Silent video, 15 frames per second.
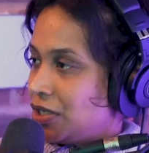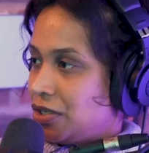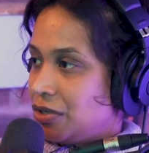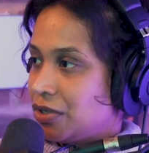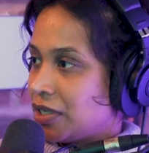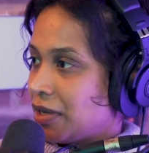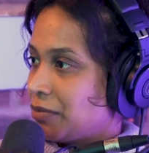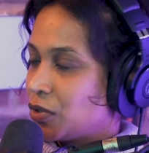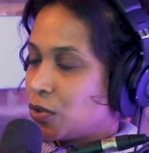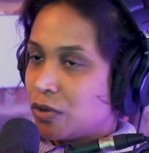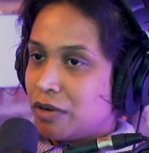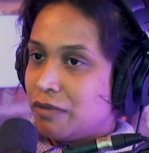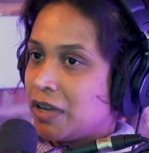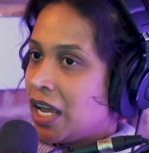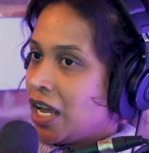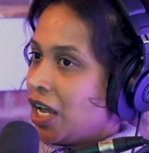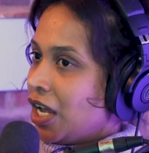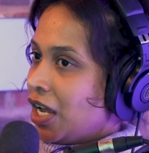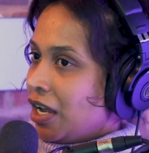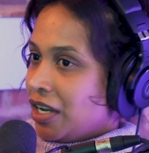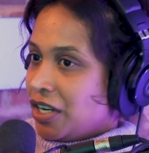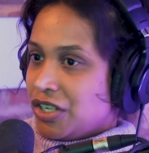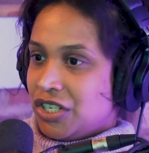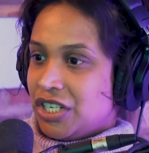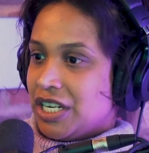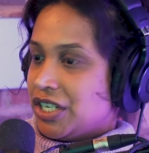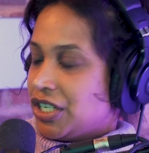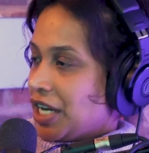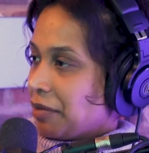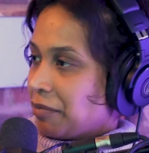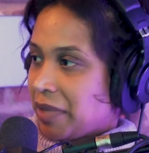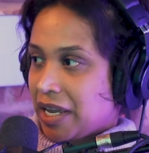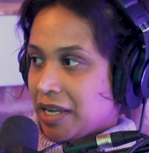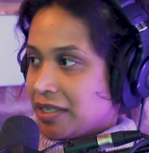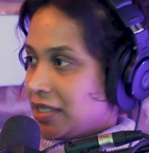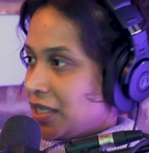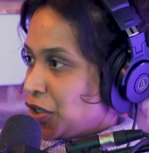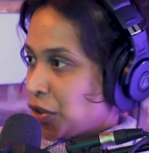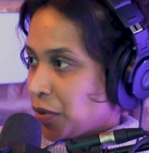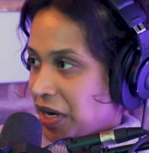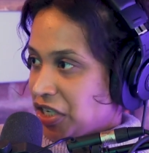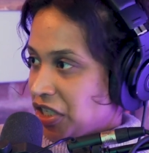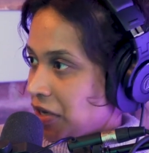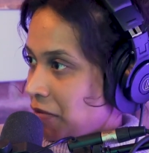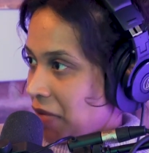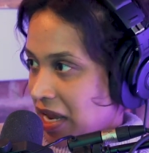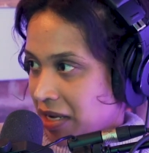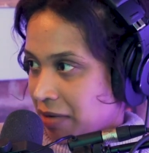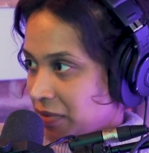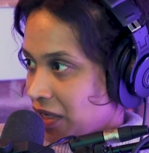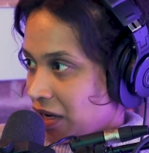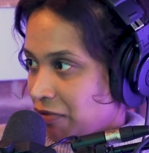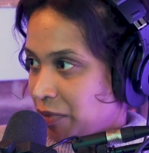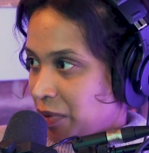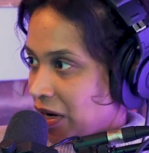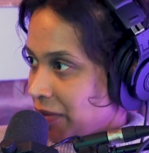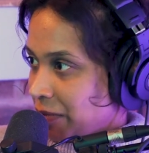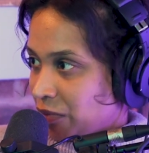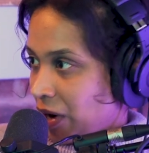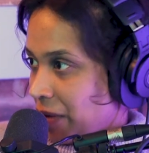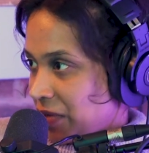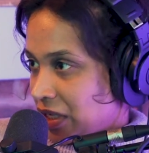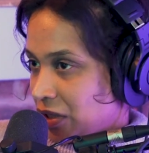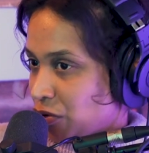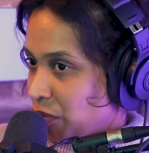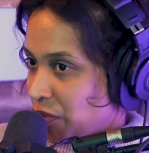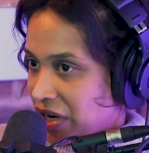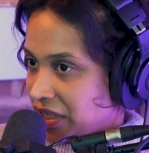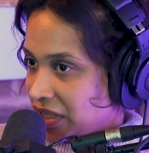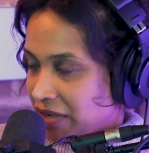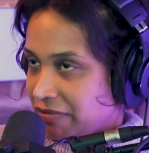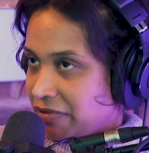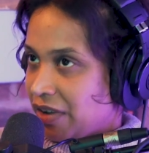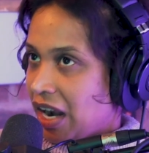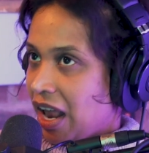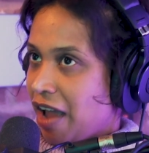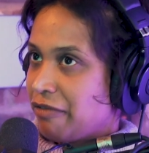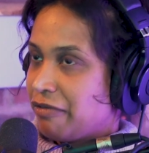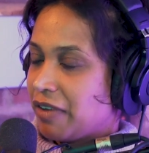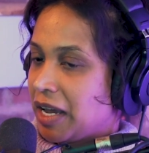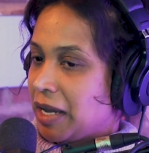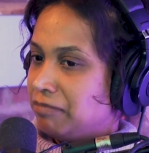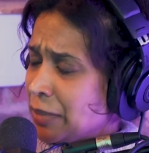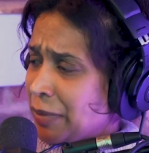him to do some sort of Xi Jinping situation and make himself prime minister or president for life.